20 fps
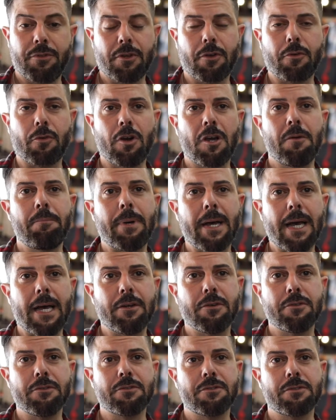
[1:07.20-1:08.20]
the chrome
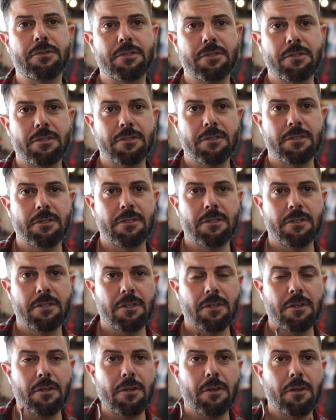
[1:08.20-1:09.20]
panels,
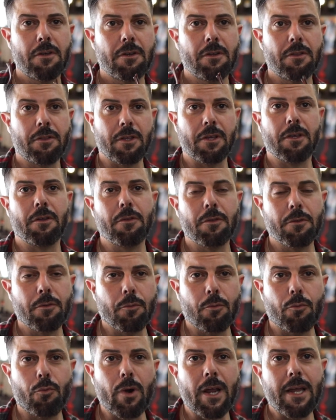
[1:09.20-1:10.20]
the
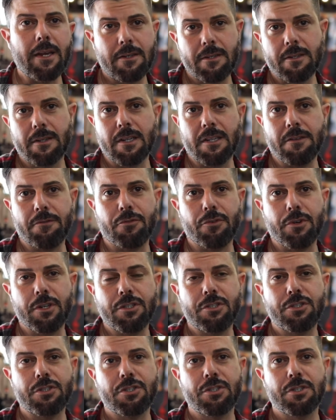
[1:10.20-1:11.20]
red
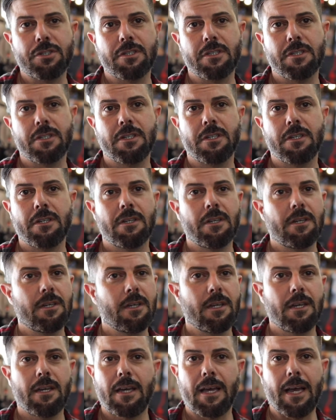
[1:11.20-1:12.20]
liverage
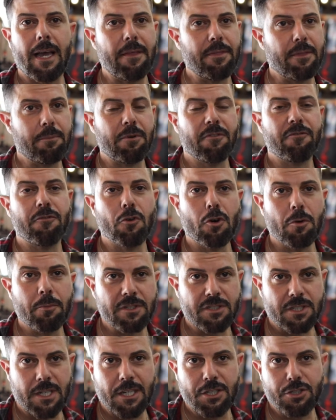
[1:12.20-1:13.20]
and the
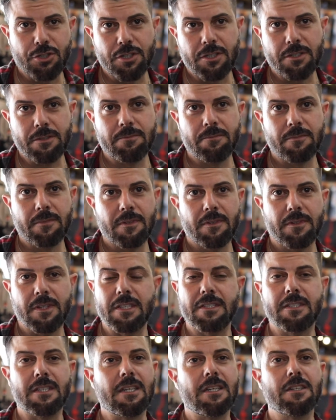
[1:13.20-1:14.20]
performance engine.
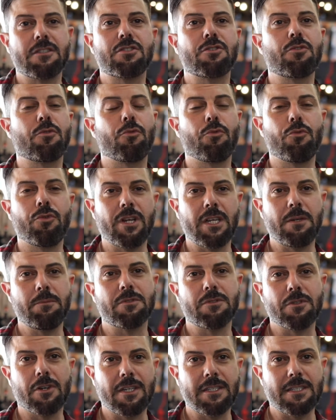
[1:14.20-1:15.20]
This thing screams
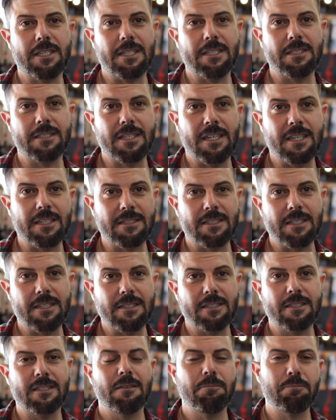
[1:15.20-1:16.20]

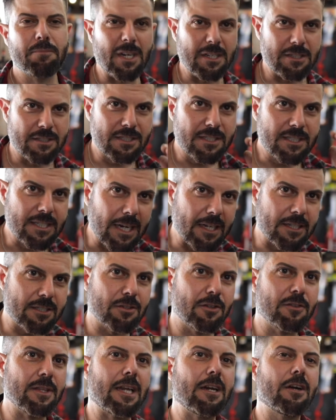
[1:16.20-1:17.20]
1960s, but just
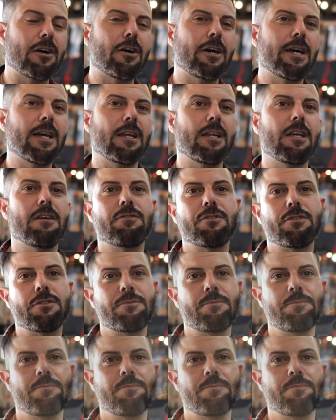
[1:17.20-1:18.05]
on that higher level.